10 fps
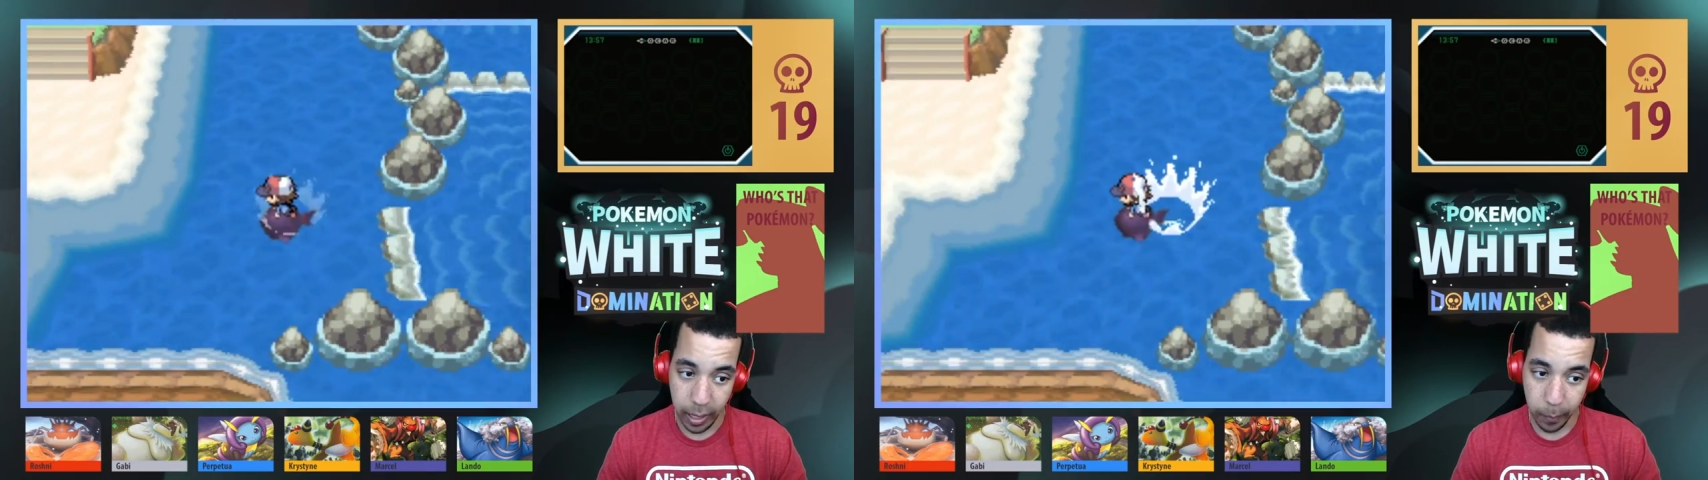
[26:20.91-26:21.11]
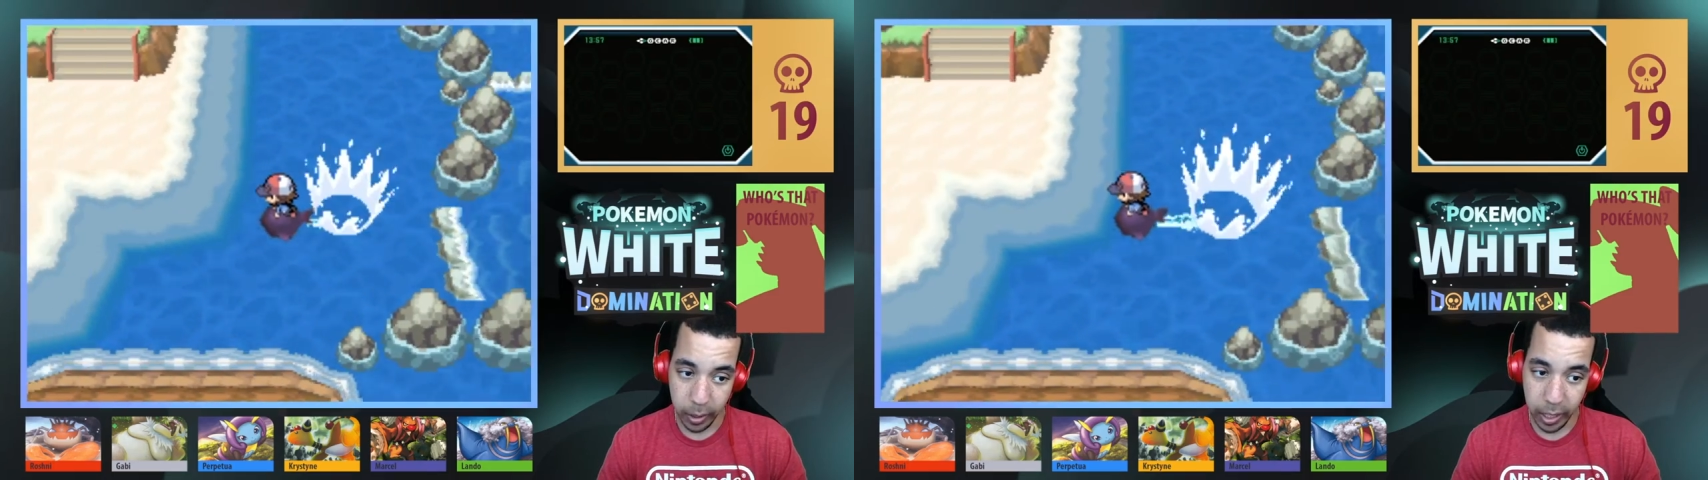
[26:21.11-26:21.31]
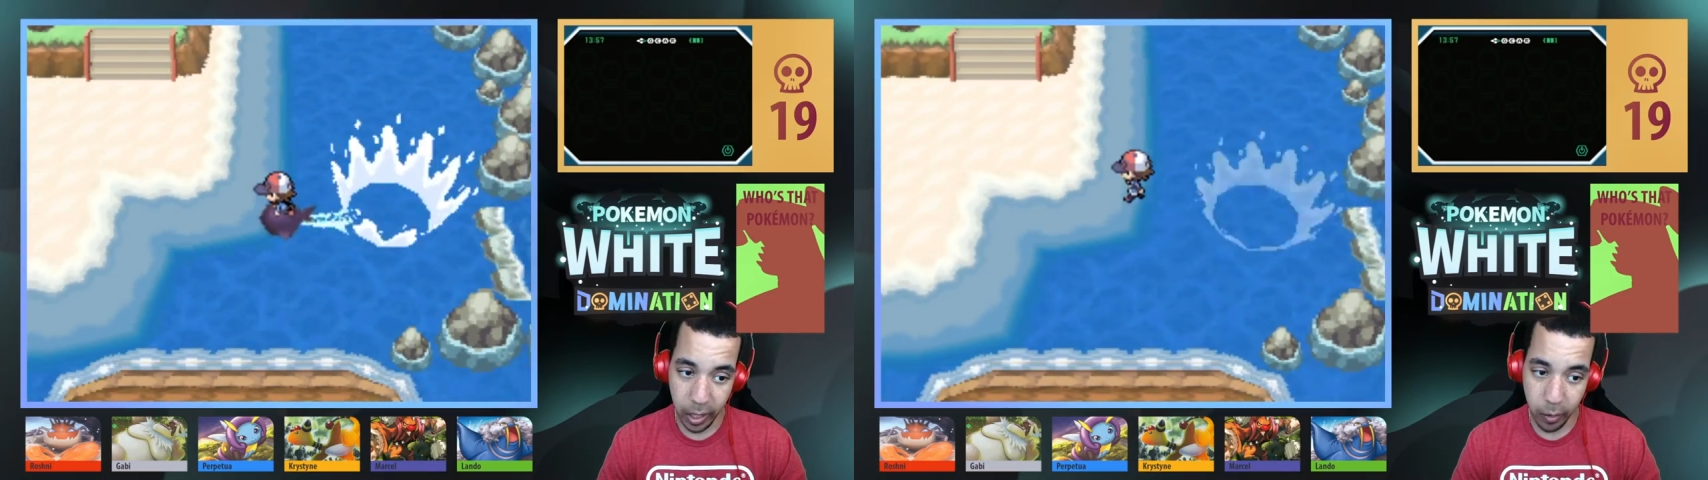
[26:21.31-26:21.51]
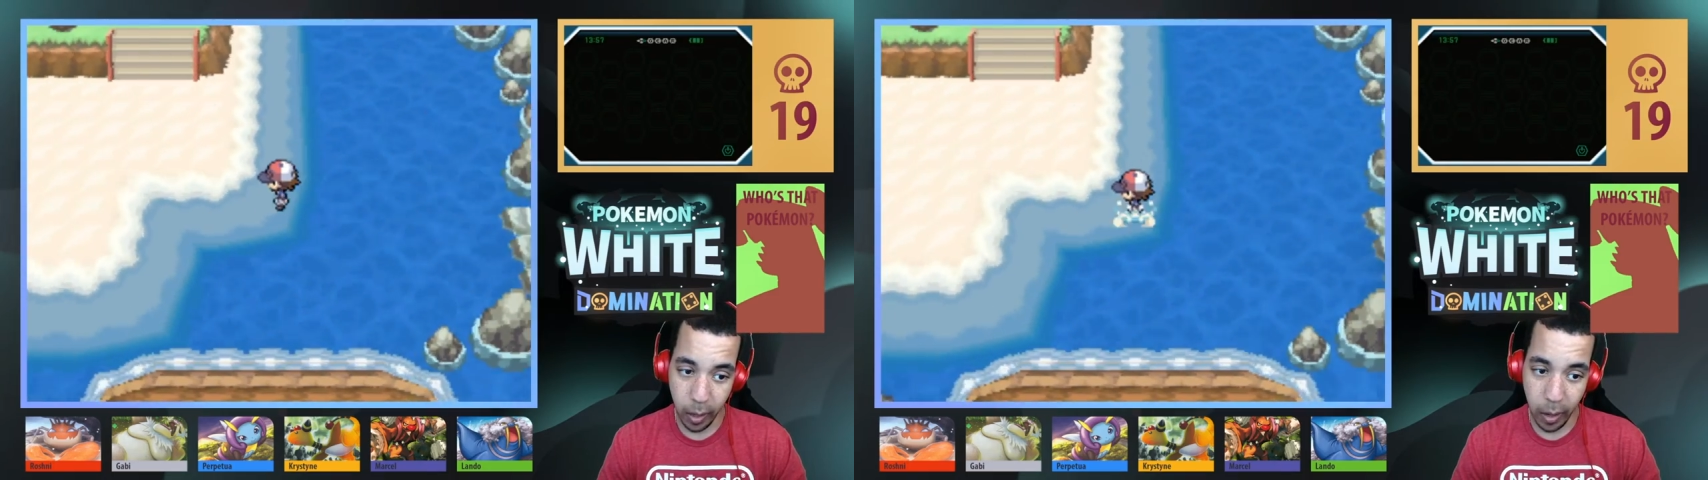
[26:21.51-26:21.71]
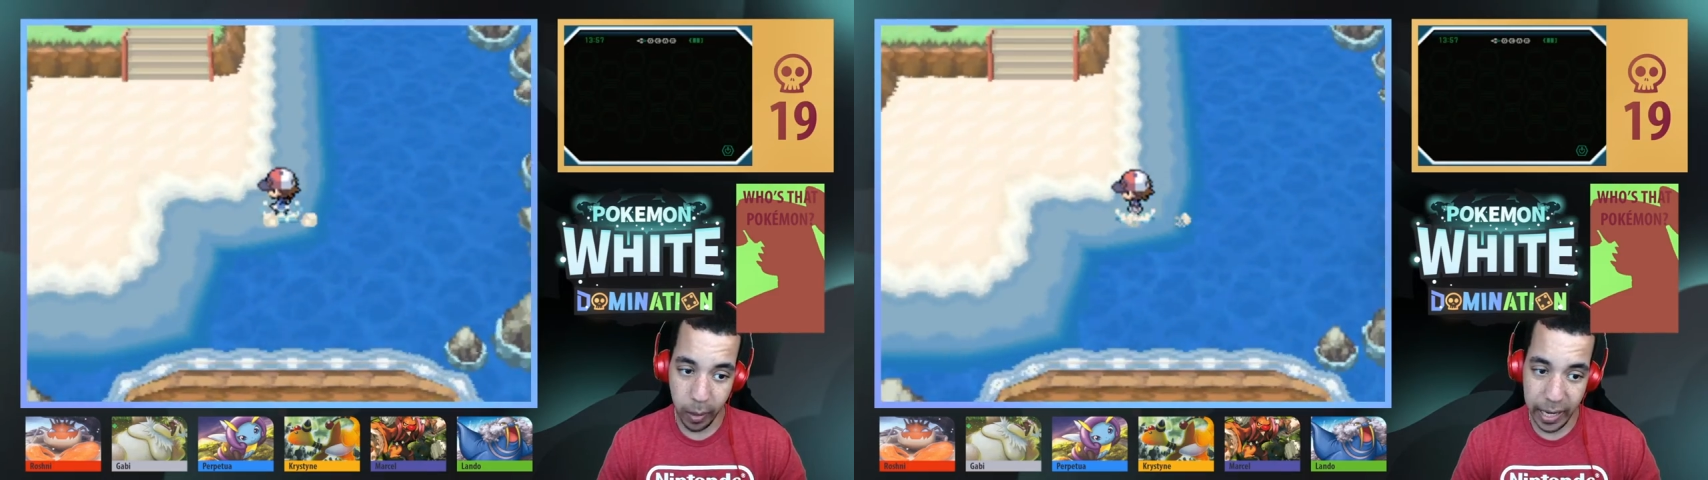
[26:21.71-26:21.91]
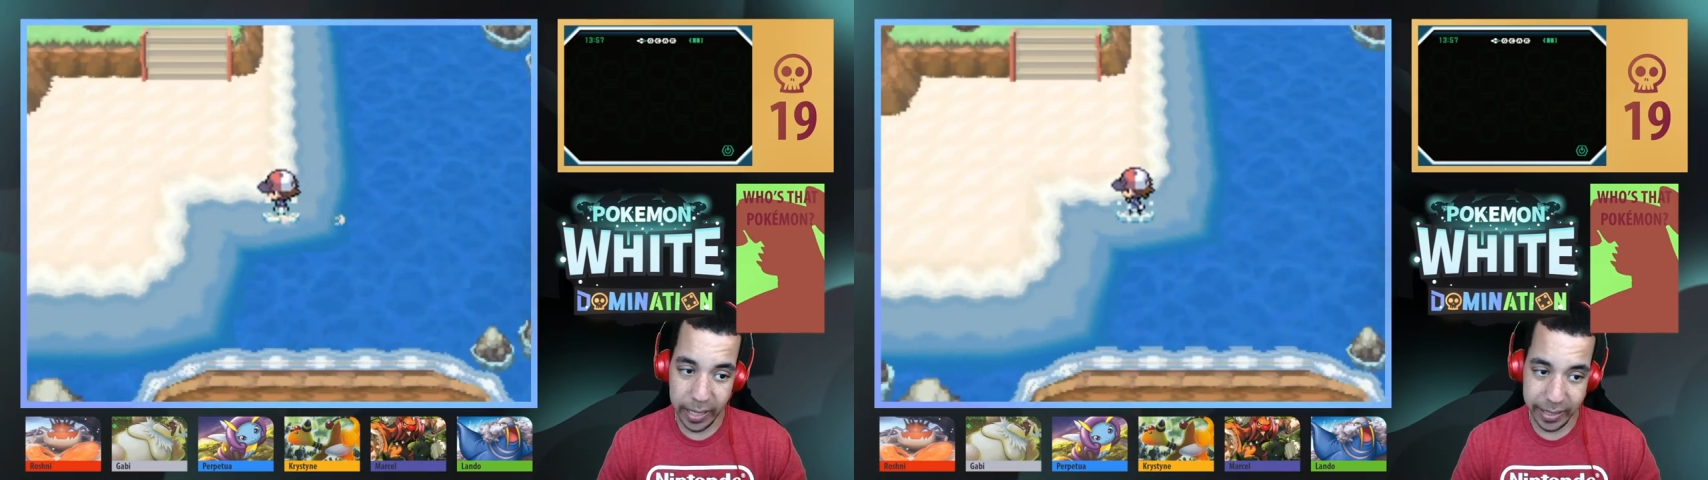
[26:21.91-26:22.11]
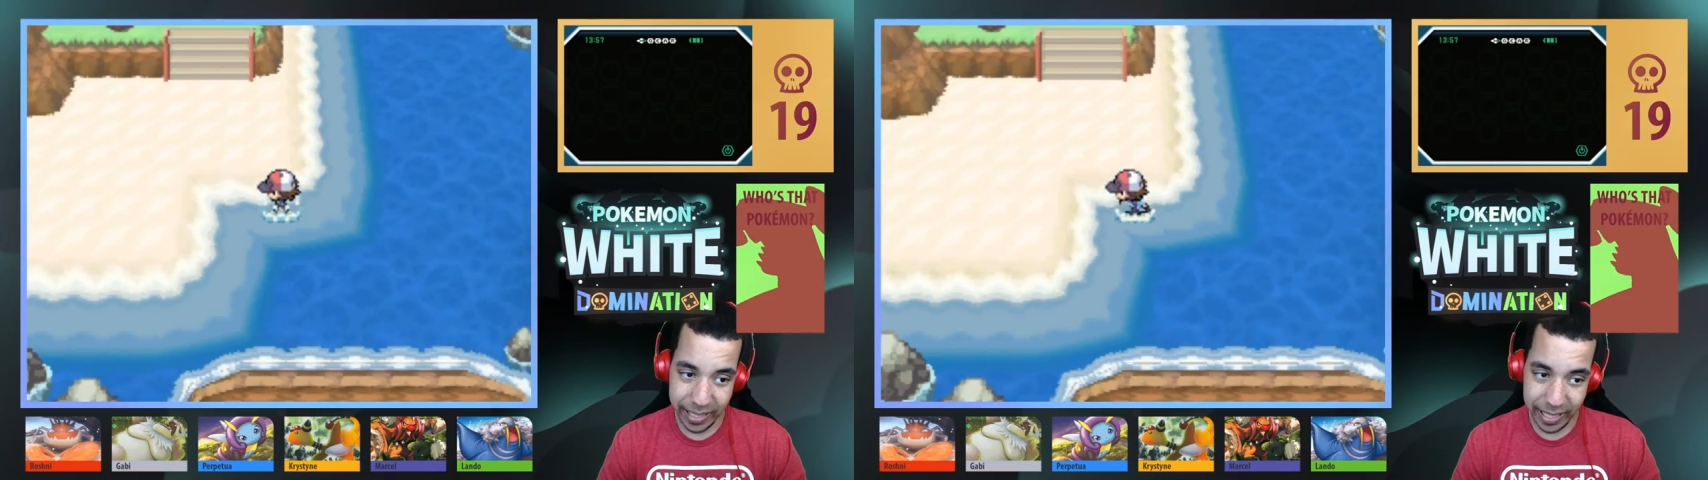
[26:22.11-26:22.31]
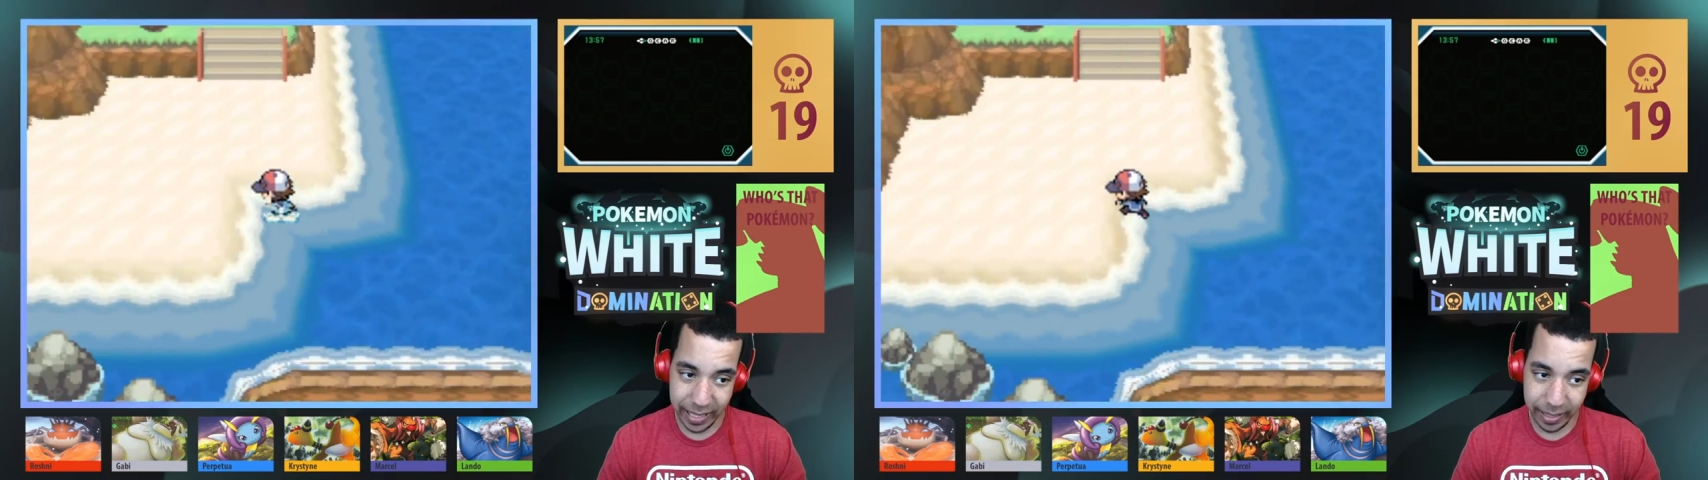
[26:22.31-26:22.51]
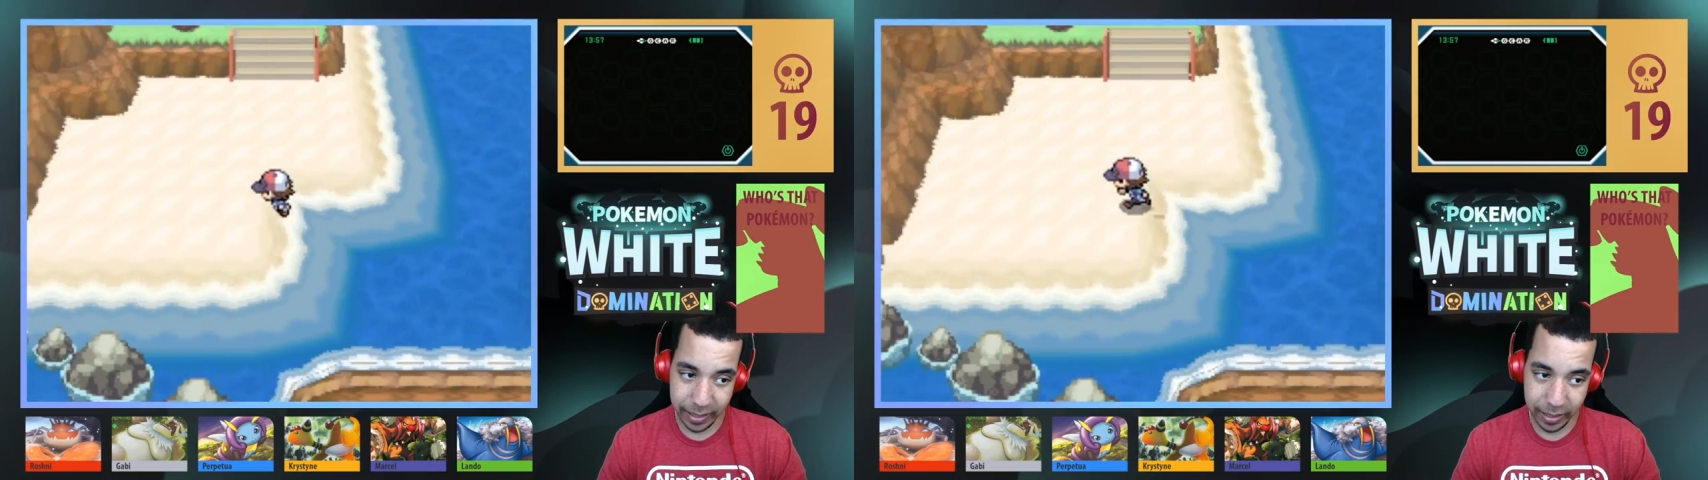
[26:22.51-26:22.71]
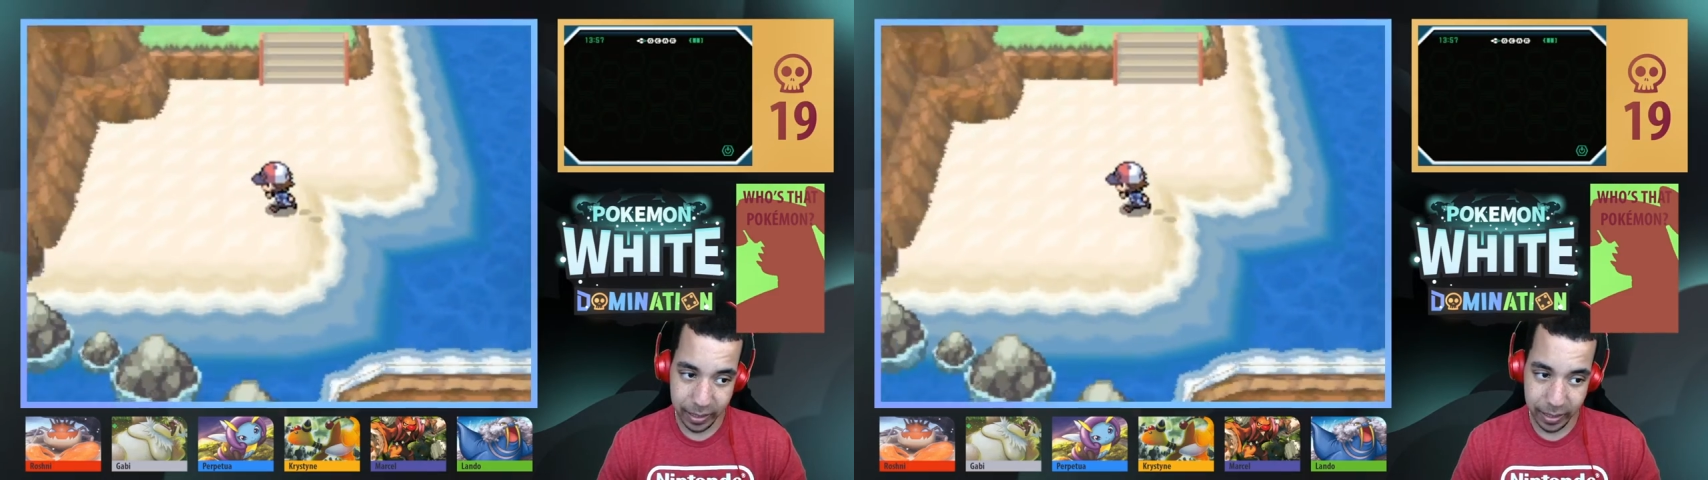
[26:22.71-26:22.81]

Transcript: And we're here in Route 18.